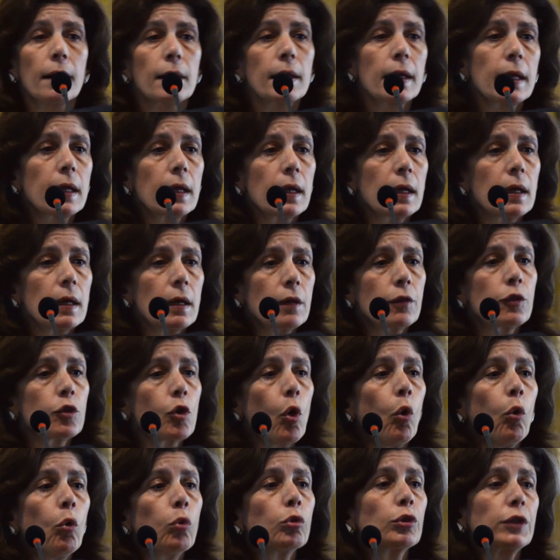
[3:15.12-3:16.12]
in
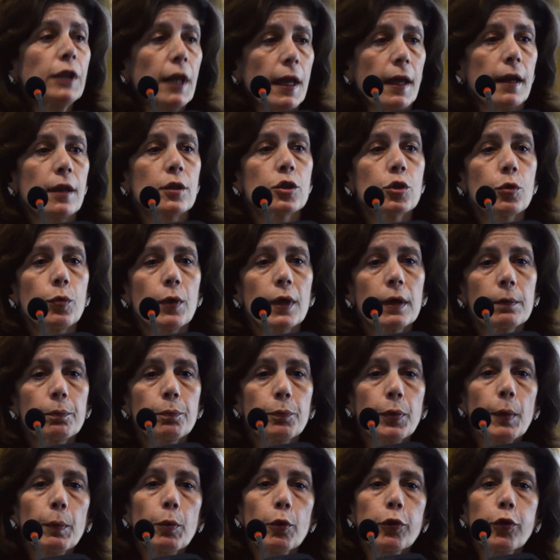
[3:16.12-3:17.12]
the old days, when
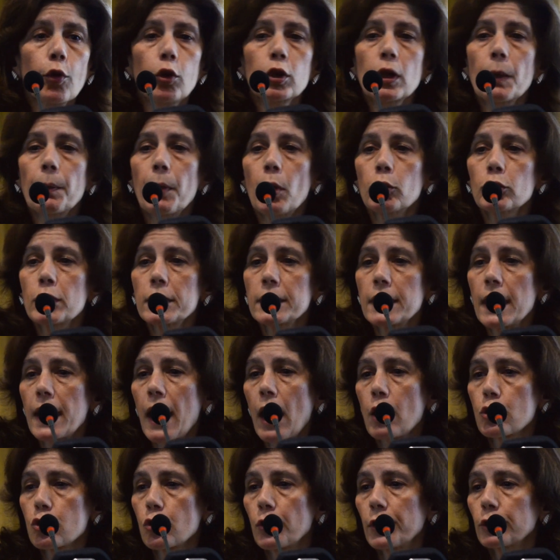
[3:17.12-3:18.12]
people thought about
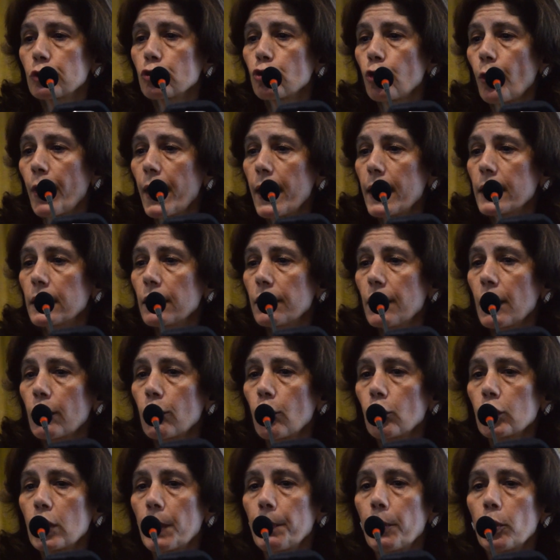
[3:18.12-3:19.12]
international trade,
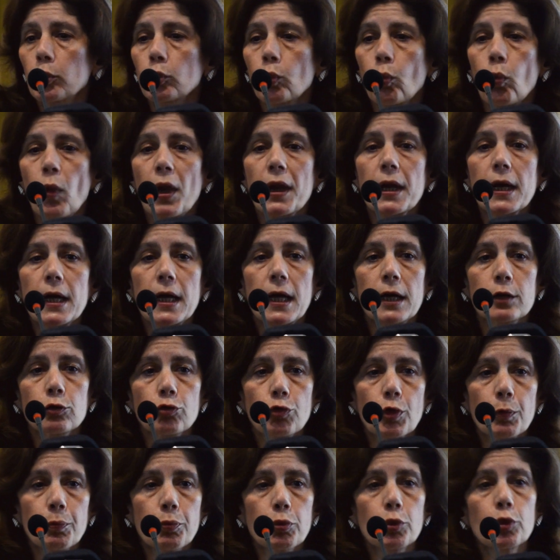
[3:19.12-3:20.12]
they thought about one
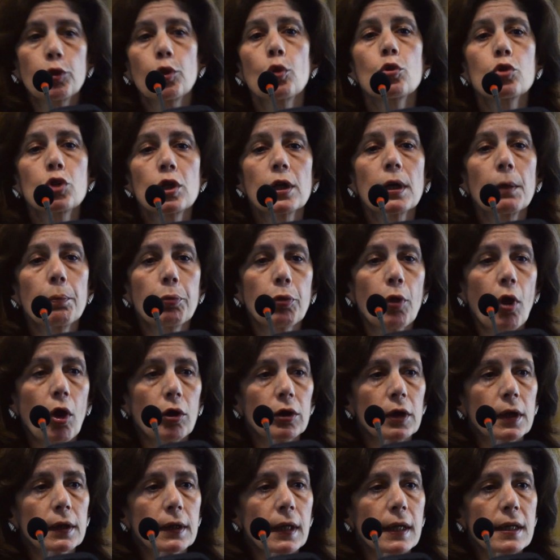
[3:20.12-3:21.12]
country producing a
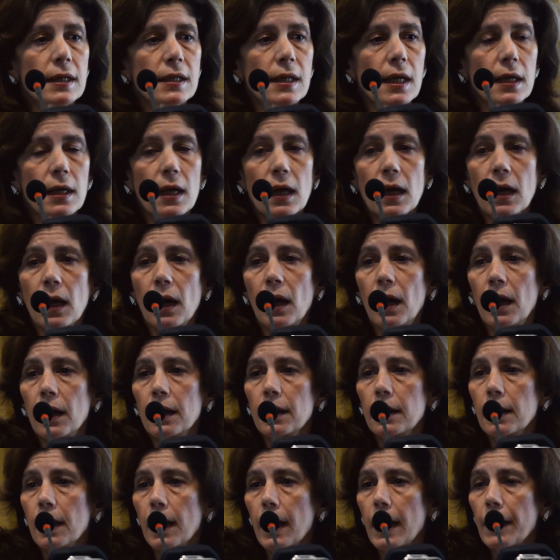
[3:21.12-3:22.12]
product, let's say a
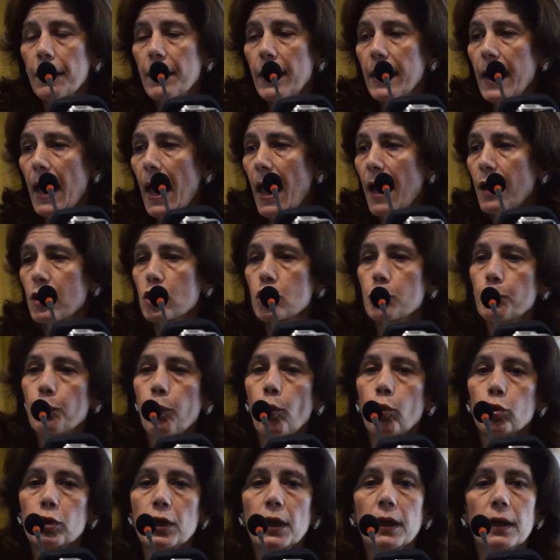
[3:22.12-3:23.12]
car, and then
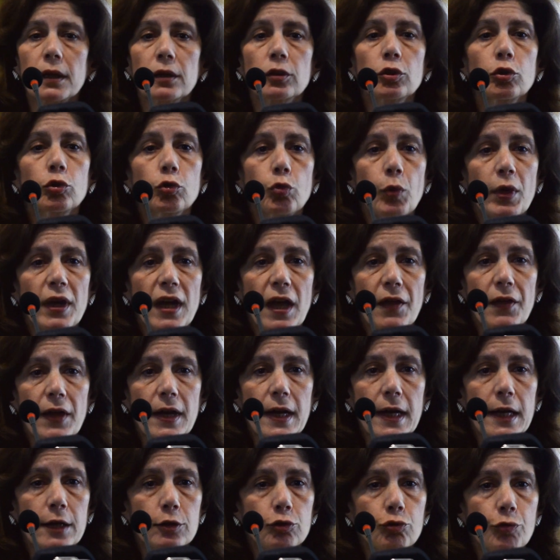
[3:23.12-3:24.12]
exporting it to another
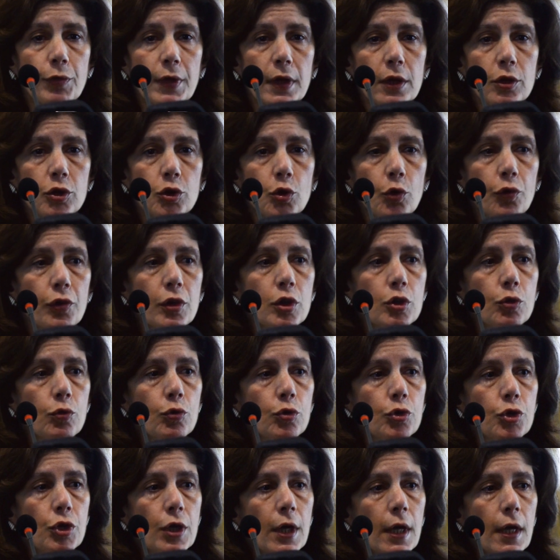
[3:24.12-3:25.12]
country. So this
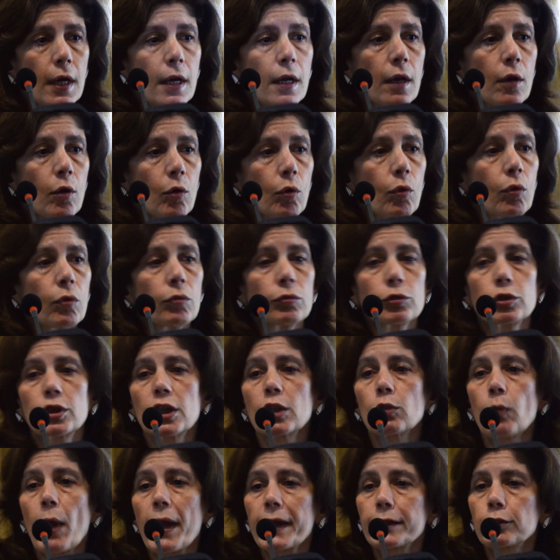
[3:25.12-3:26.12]
was
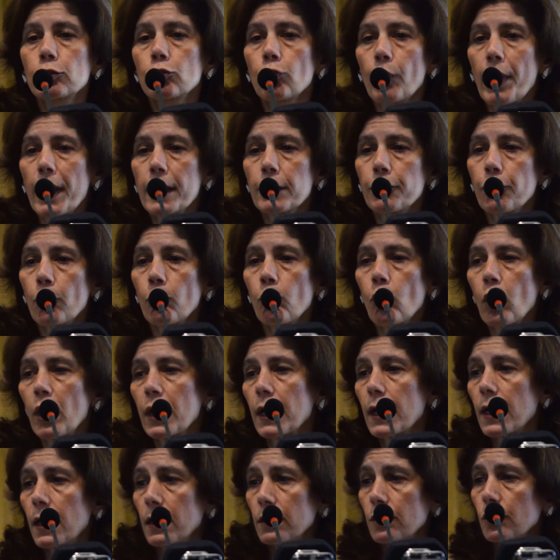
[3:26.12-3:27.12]
direct trade from
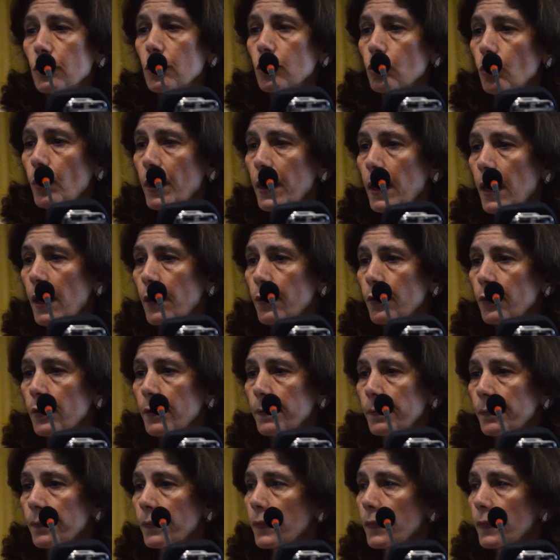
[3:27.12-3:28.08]
one country to another.